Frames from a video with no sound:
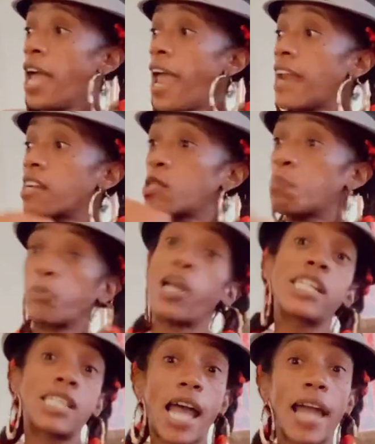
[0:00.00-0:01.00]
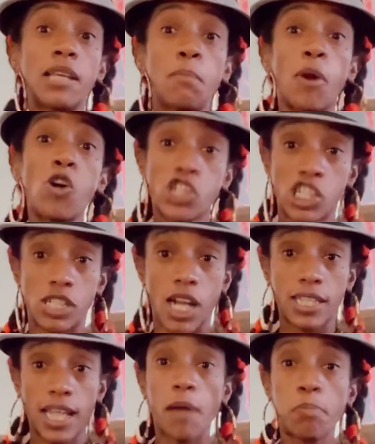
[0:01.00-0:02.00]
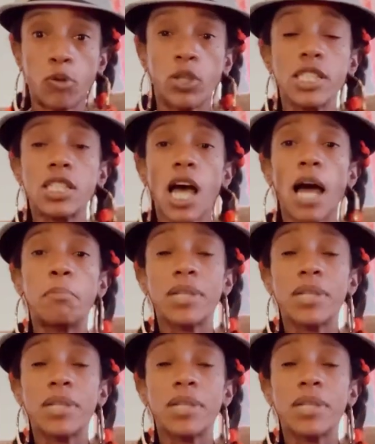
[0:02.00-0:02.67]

and express that emotion at that point in time,